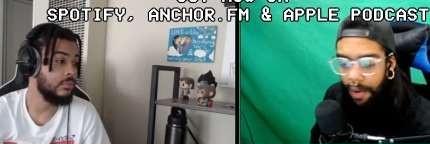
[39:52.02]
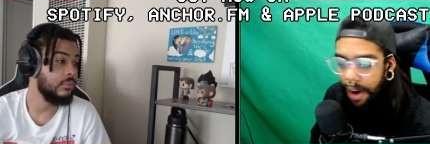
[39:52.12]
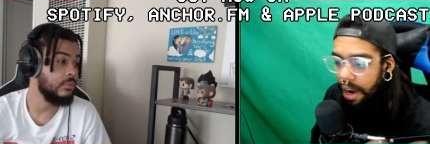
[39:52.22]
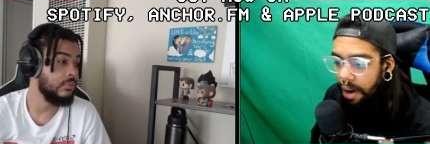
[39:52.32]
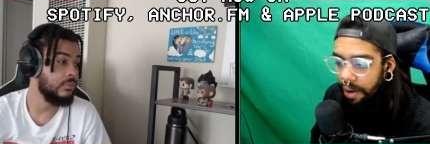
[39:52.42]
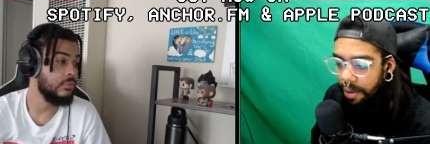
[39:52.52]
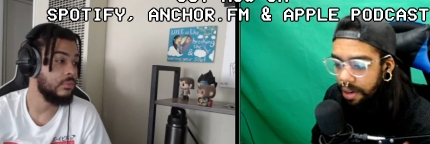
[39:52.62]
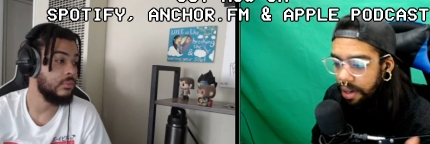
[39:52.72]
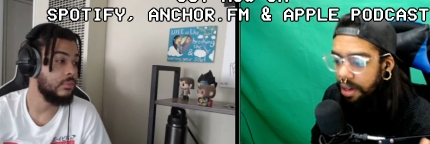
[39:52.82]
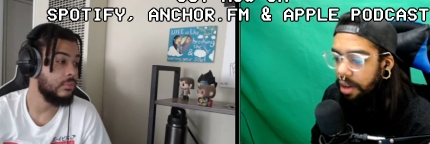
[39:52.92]

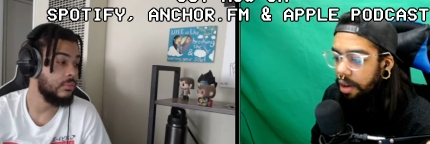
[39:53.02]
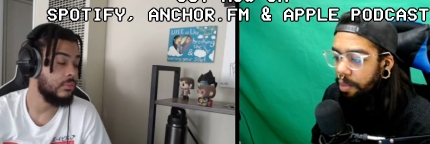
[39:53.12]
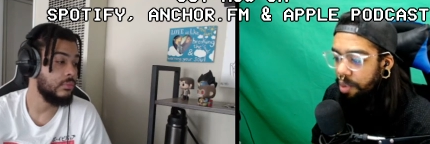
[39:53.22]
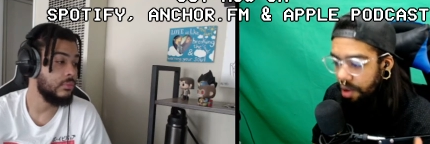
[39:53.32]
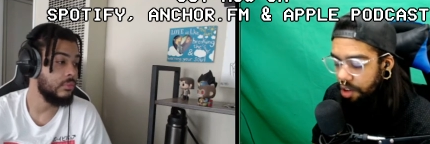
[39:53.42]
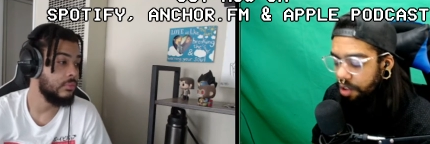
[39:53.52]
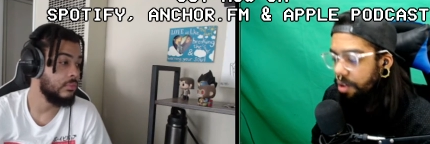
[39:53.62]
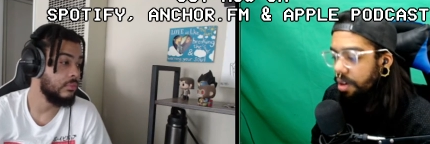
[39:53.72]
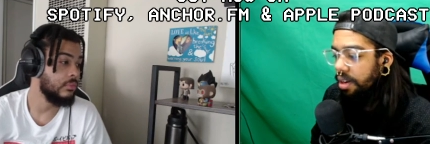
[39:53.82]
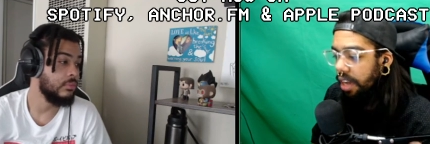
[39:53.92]
Speaker 1: around
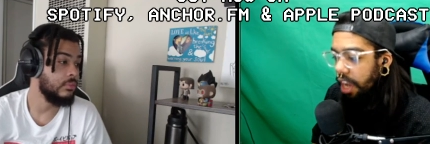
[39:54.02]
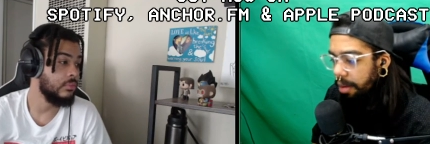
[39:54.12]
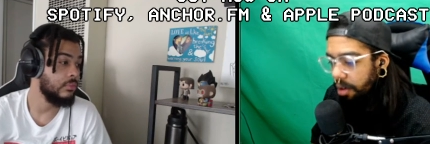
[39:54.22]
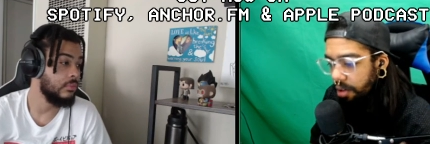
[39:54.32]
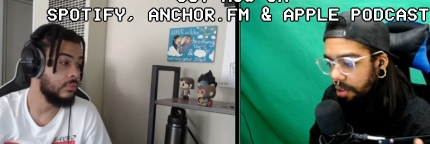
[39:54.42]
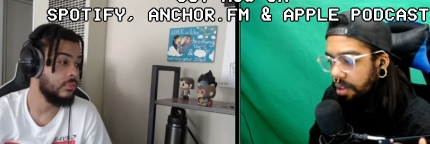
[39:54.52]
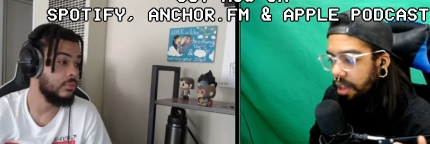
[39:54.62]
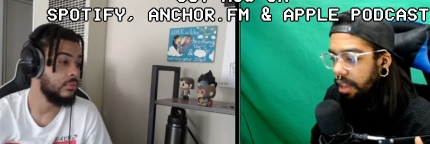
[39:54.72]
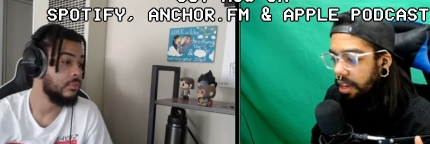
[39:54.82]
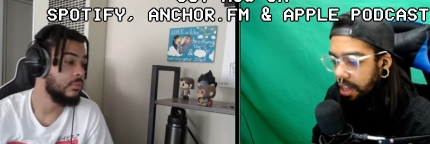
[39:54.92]
pressuring gamers
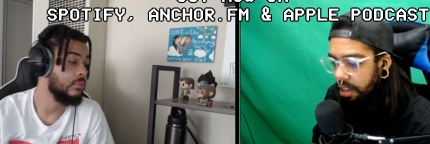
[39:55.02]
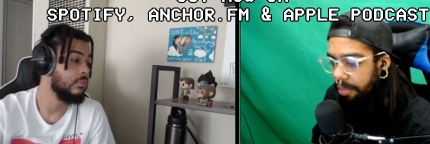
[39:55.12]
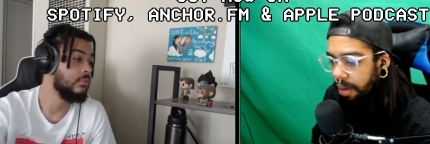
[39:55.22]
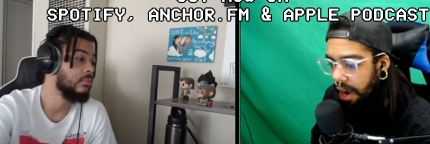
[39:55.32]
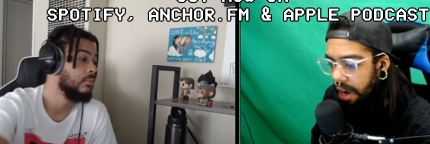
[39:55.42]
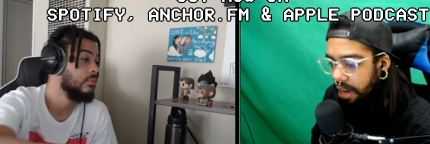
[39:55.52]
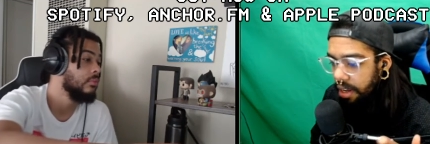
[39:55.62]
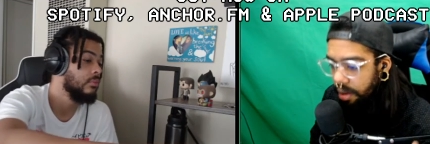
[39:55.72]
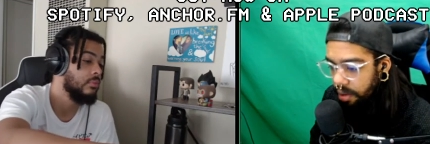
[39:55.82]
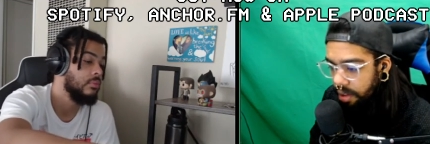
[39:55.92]
that they need to buy
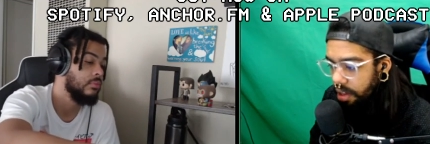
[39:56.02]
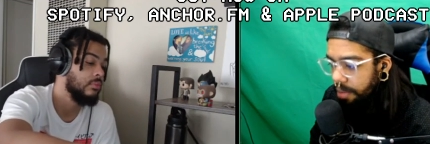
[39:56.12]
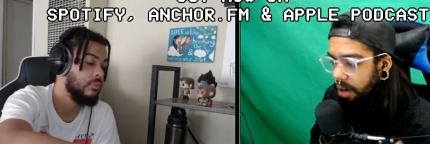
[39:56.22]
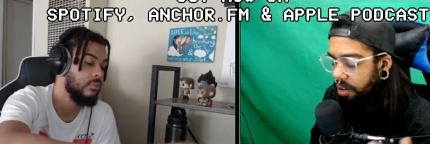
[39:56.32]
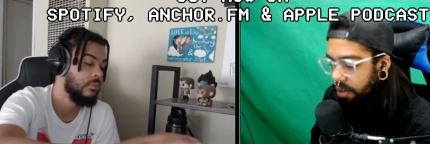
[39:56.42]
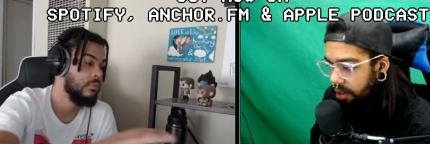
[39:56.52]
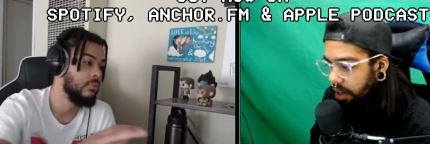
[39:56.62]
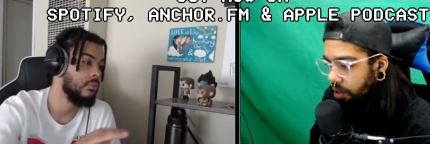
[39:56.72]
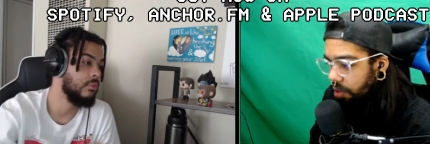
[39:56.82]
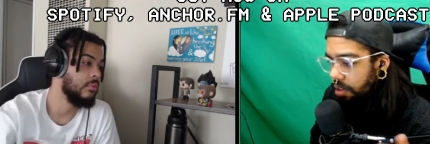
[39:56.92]
DLC,
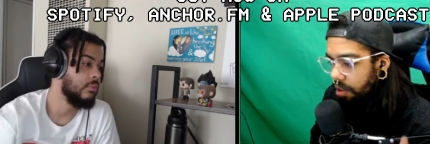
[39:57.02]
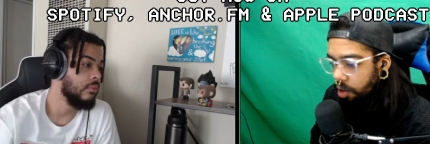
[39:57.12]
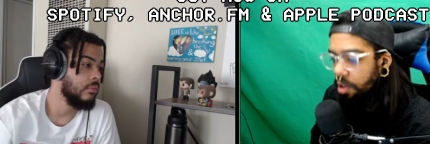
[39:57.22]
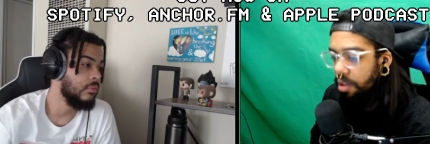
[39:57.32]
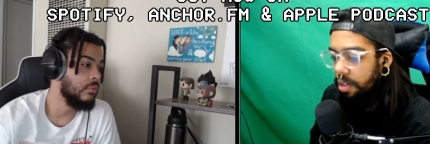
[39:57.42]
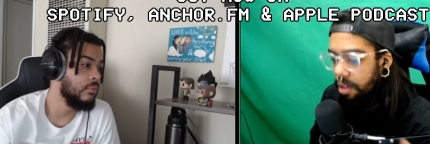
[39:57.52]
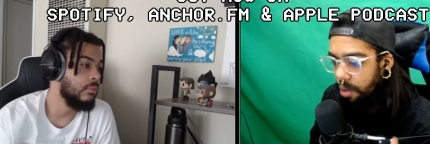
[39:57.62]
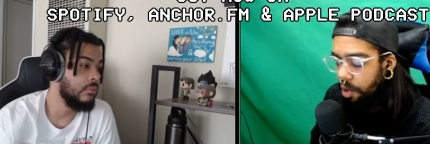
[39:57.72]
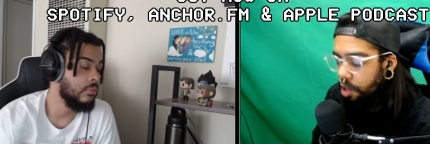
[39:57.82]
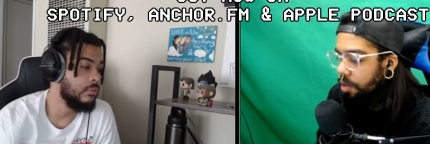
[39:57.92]
microtransactions. There's just,
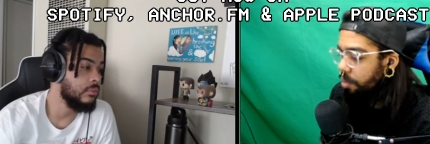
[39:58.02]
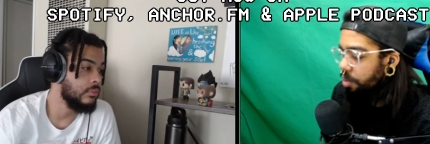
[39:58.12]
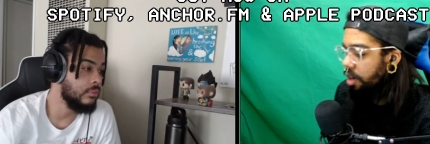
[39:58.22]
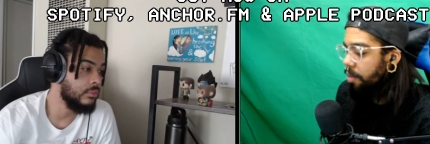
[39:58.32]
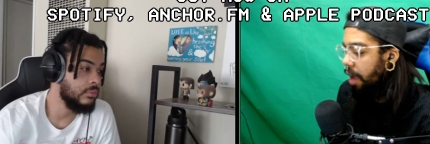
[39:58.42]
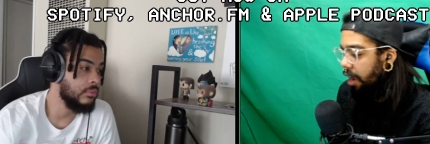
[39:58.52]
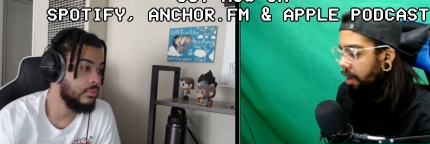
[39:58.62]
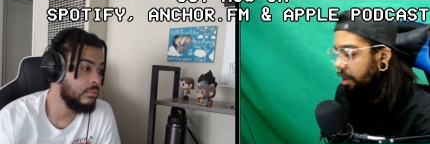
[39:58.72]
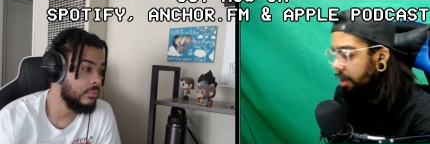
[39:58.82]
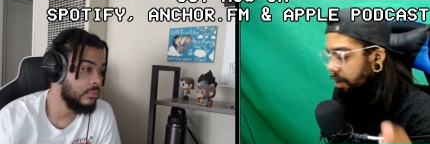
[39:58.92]
we should bring back
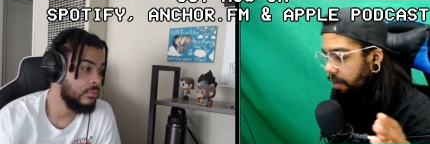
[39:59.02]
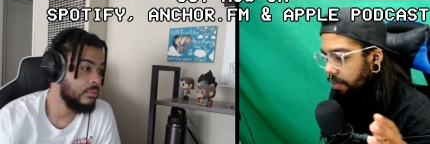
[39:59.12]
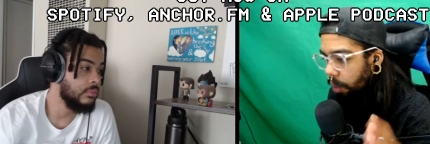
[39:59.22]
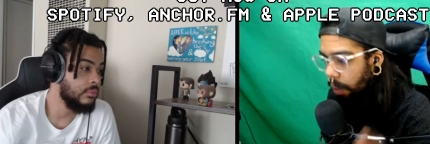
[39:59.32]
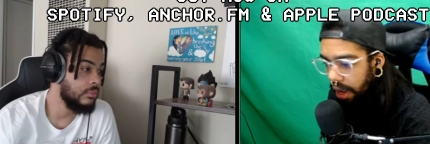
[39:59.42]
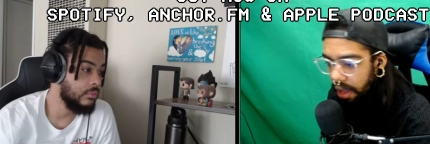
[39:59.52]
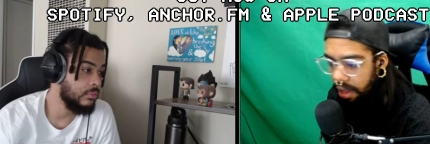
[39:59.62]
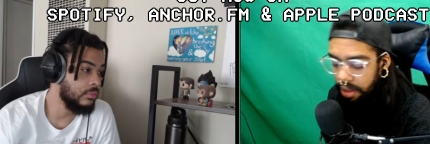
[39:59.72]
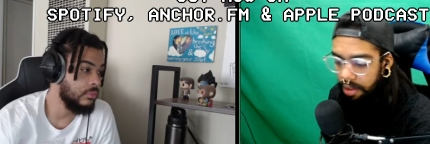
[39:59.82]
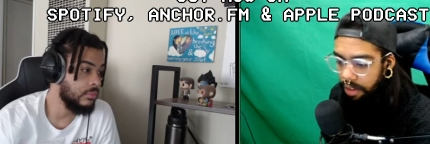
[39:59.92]
the
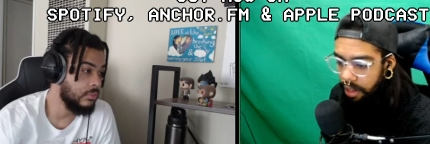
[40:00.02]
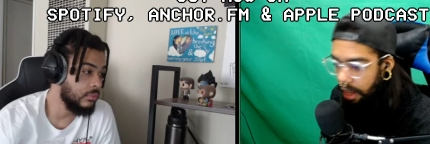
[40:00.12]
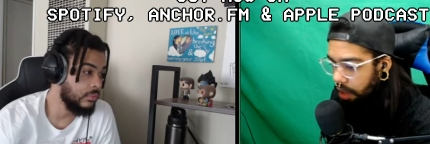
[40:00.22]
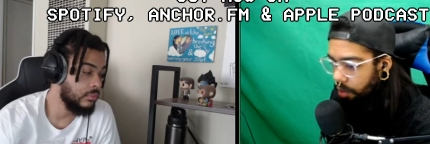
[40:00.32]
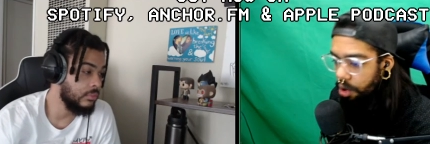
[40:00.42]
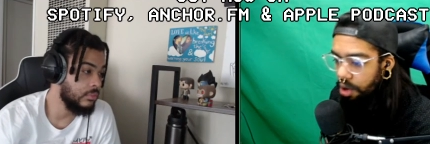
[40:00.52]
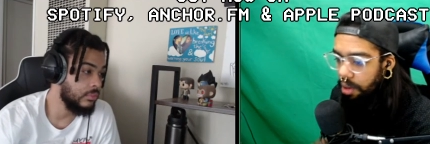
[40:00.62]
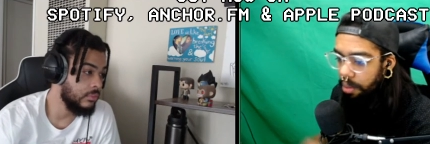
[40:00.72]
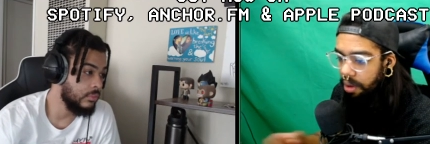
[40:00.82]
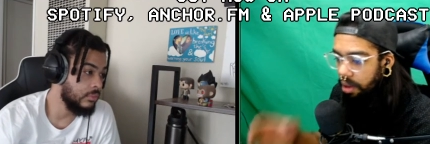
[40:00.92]
ways of the days where you
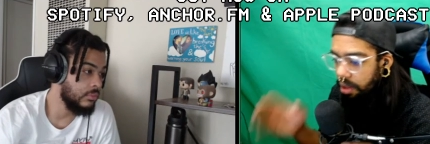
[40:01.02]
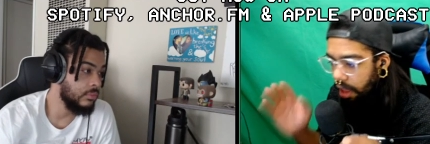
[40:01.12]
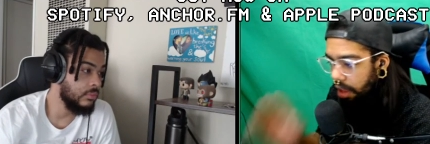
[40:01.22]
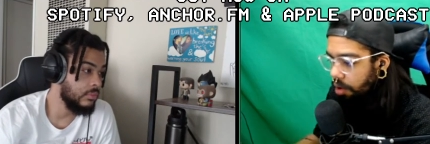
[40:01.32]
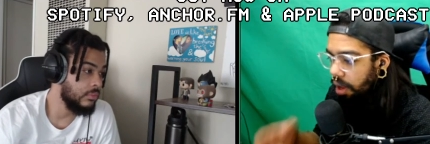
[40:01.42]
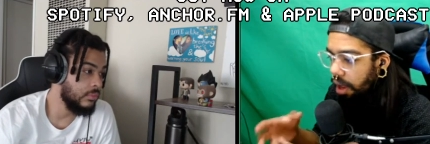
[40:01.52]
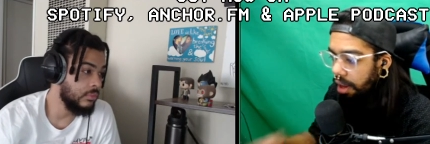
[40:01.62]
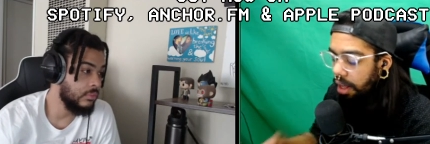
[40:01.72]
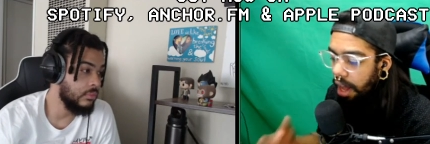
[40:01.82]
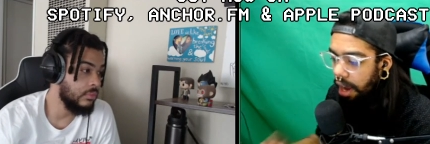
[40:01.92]
could be, that you can
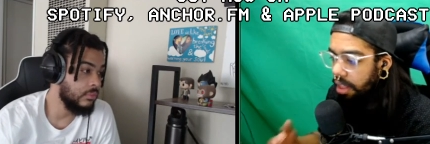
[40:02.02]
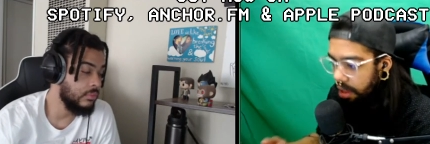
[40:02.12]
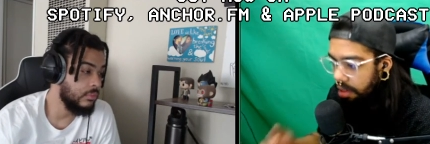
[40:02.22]
unlock